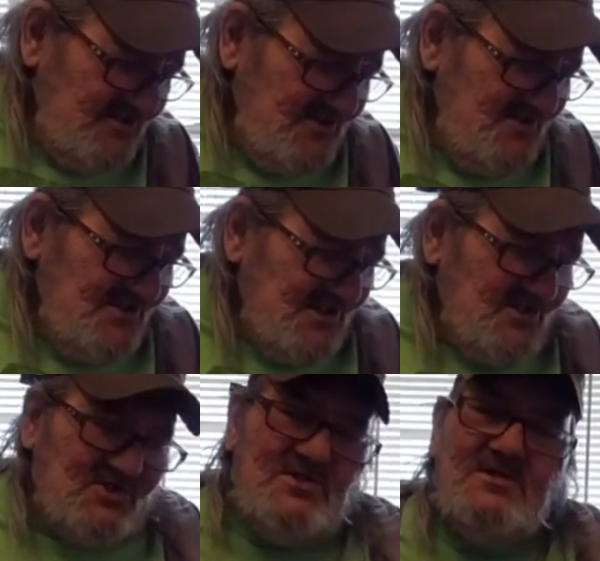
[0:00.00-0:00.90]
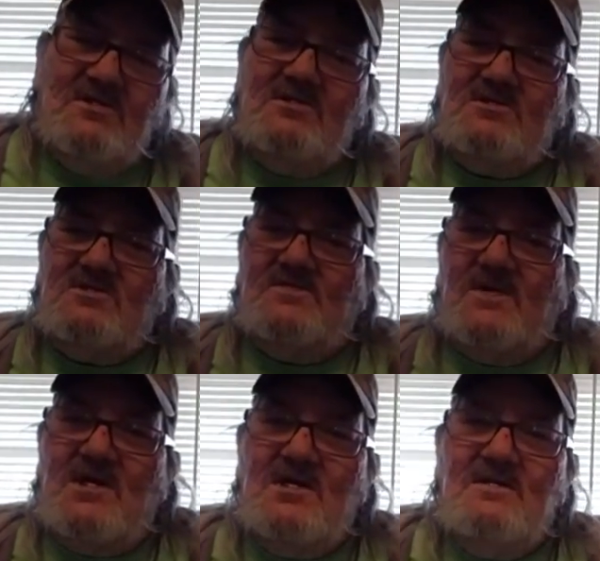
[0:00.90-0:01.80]
can use as shit hits the
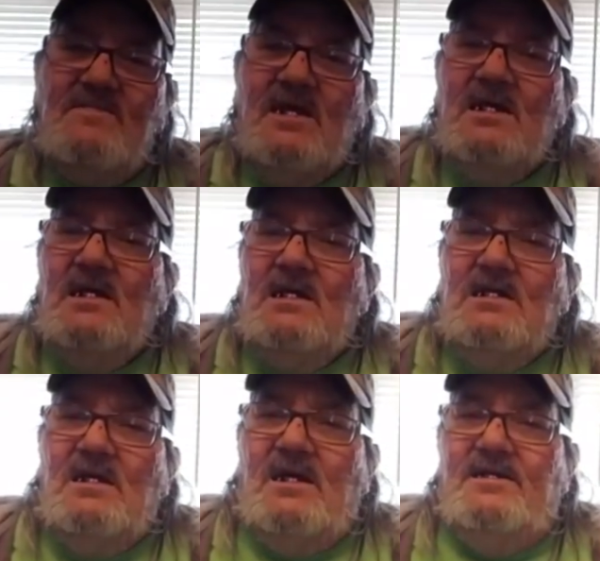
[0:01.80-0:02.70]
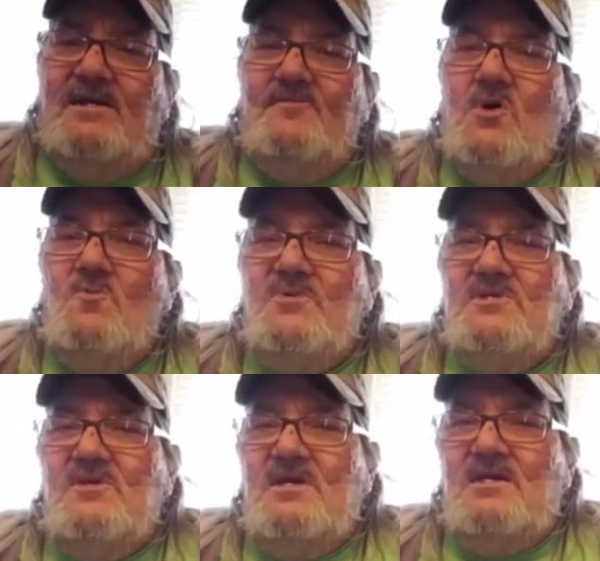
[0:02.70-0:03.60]
fan. And I'm
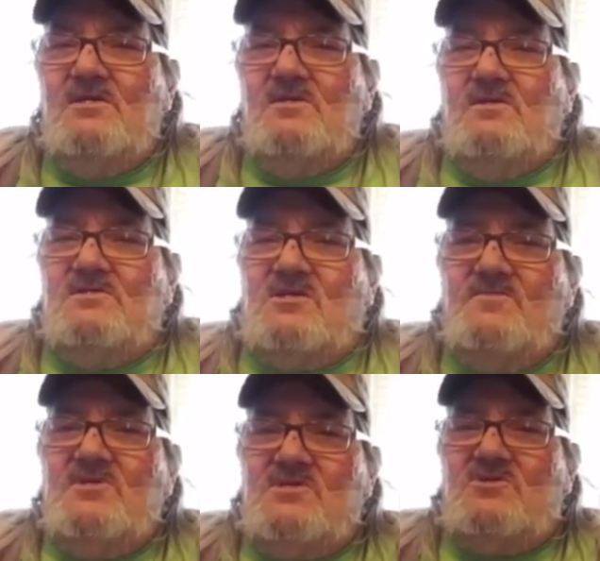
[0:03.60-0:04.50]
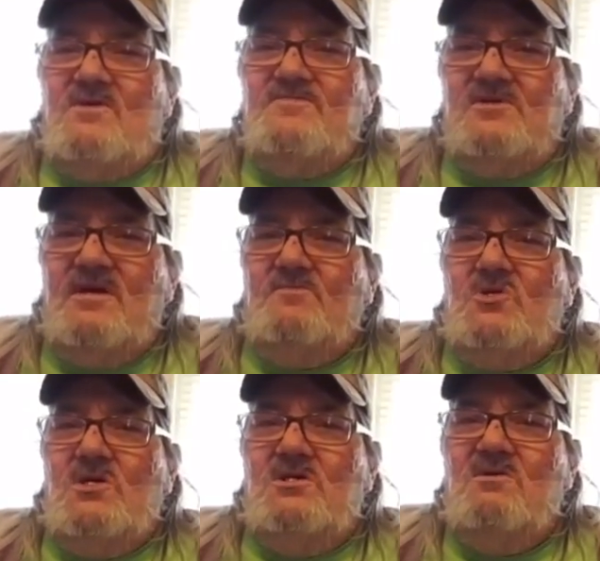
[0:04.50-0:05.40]
hoping that uh, some of the stuff that I'm
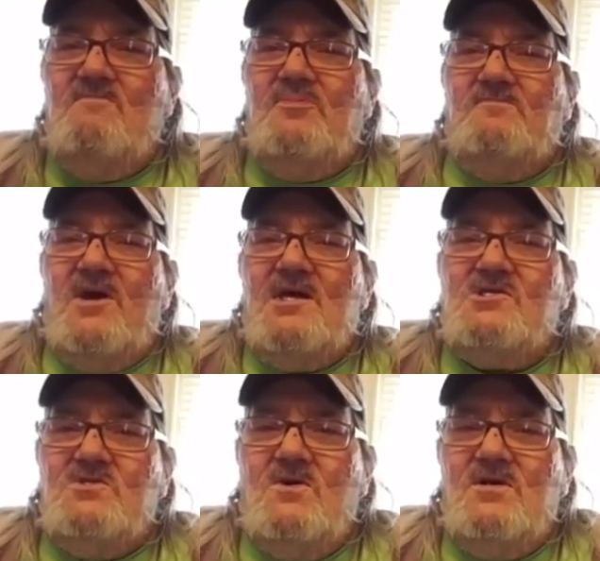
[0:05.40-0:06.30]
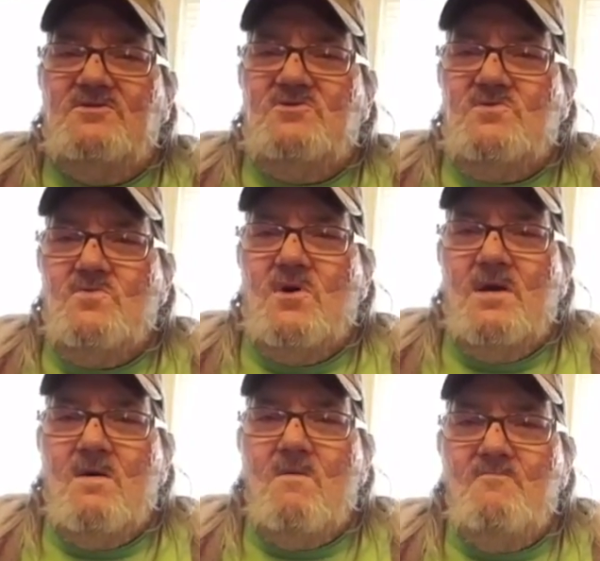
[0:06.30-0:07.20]
looking up and passing on to you will
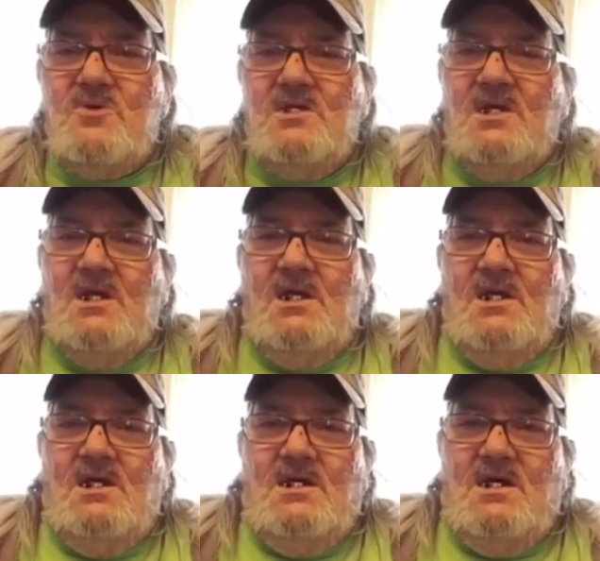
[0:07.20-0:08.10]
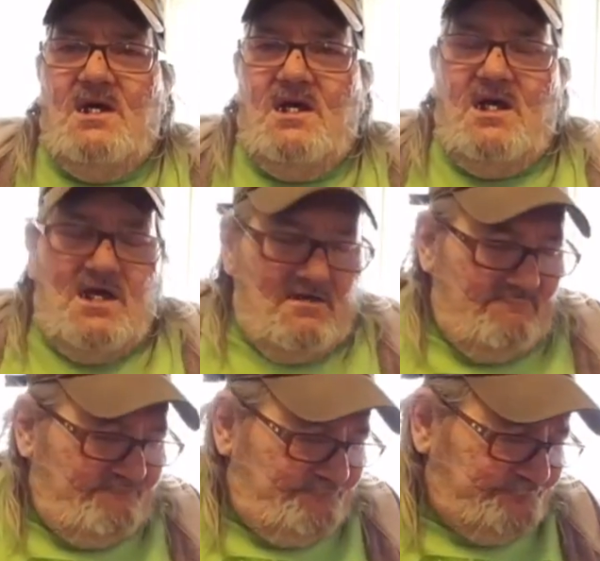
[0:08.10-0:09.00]
help.
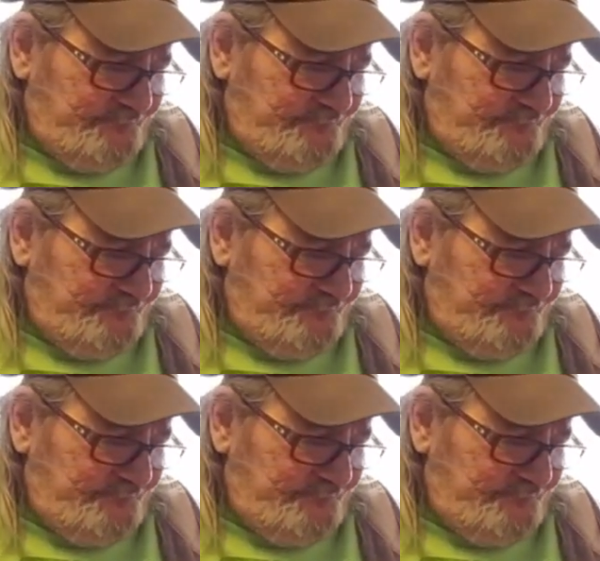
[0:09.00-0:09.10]
Um,